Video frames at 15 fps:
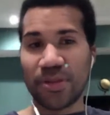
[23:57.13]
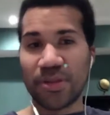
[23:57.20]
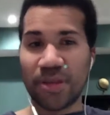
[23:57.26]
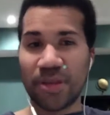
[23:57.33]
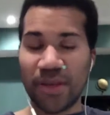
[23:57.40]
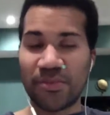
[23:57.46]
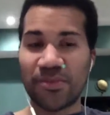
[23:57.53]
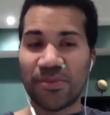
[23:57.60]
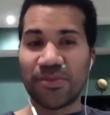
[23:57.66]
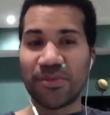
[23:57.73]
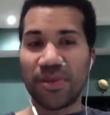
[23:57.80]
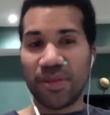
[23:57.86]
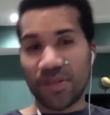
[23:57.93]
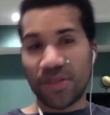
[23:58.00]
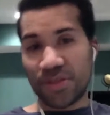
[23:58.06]
life
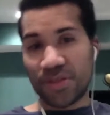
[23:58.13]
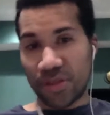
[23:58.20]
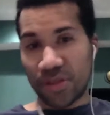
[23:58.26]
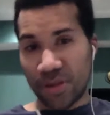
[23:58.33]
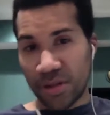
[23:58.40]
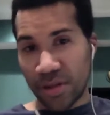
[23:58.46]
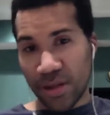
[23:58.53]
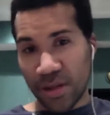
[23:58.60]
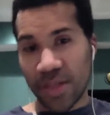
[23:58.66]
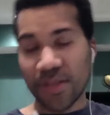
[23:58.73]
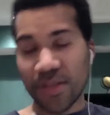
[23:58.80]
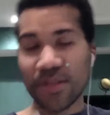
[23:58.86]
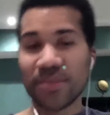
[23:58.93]
is good.